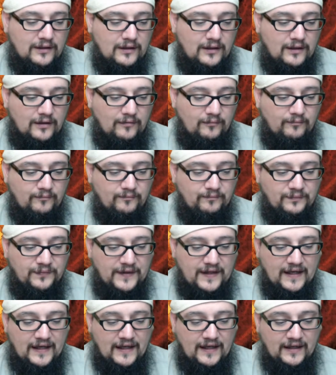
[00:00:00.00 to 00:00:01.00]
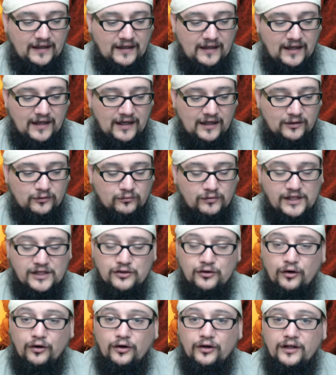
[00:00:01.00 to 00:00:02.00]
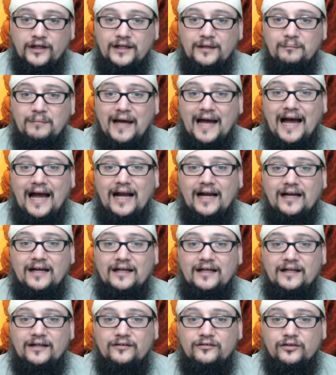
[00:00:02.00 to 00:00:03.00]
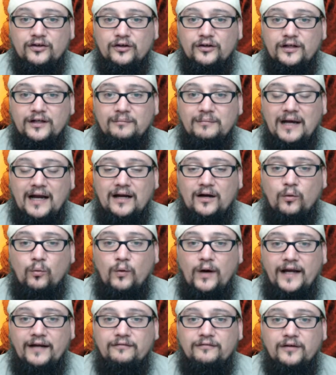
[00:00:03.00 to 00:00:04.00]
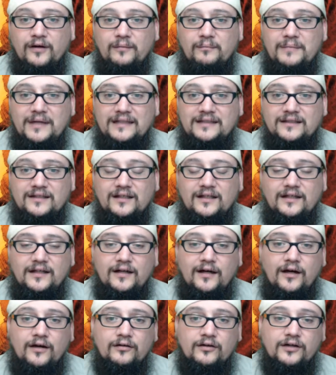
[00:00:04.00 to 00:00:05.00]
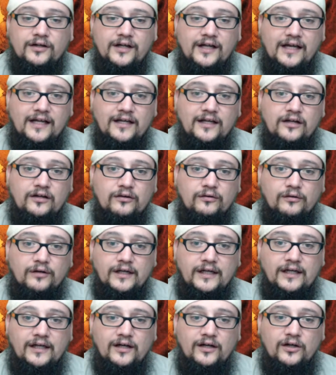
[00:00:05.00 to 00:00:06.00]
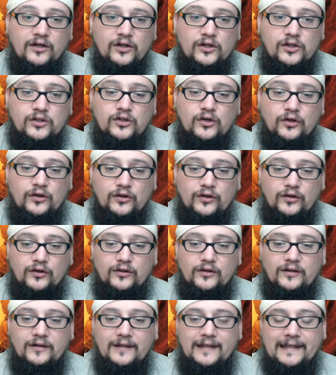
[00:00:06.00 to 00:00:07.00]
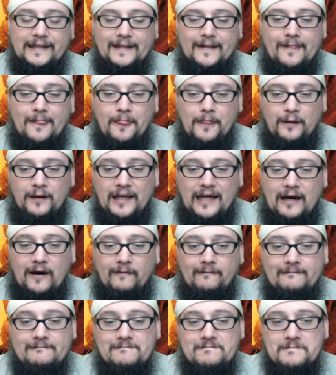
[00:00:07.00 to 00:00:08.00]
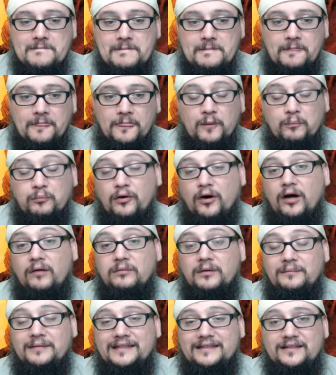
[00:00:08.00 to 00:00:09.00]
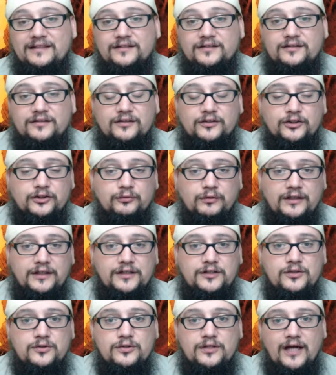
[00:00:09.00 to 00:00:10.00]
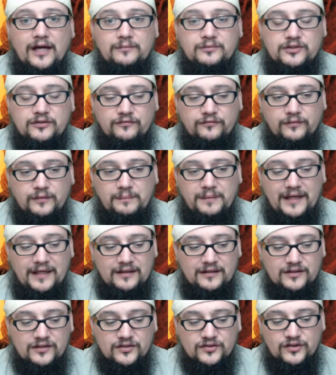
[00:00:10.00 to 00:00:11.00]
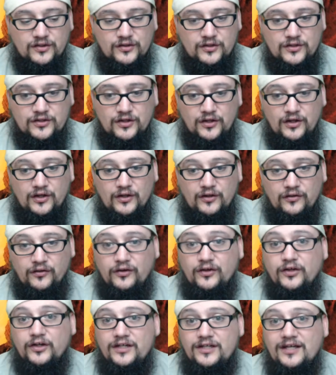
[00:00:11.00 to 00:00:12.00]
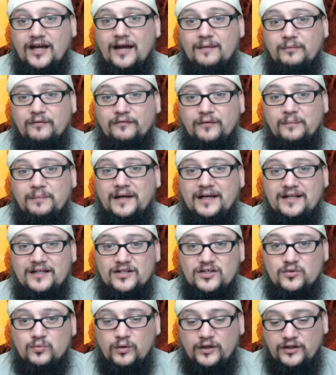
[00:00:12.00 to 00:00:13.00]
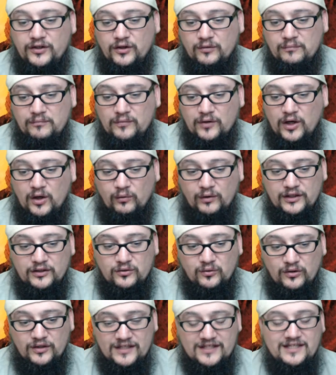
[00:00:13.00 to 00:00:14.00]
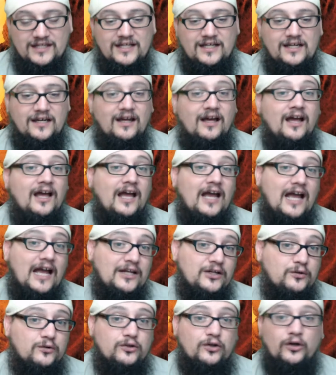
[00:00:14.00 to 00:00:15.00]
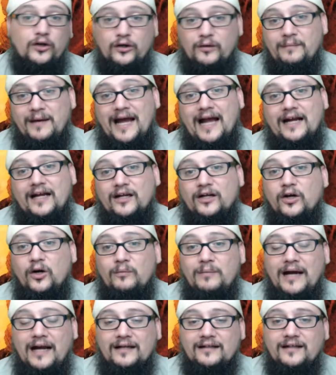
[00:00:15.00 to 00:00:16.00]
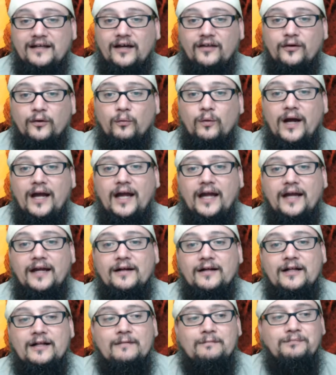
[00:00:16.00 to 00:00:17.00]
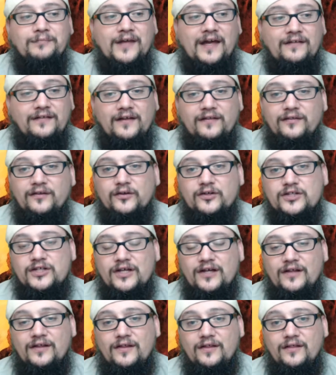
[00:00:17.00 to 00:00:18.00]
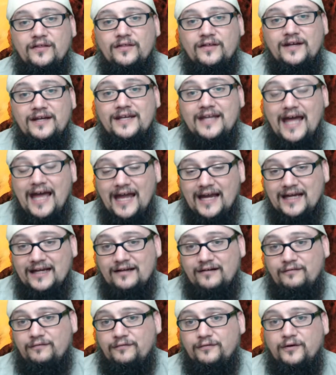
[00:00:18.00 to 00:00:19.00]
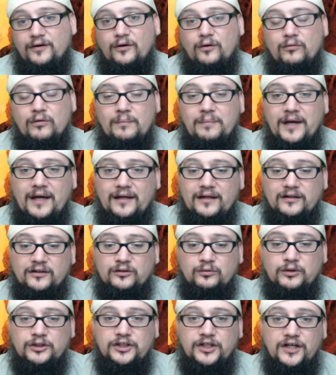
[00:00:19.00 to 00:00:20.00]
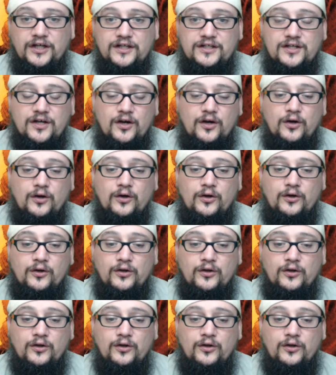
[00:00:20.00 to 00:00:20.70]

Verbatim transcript: um, and and returning back and turning back away from basically a 180 degree turn. Now, the problem is is there's really two types of repentance. There's the good type of repentance when you're going towards sin and you turn back and go back the other way, and then there's the negative repentance, which is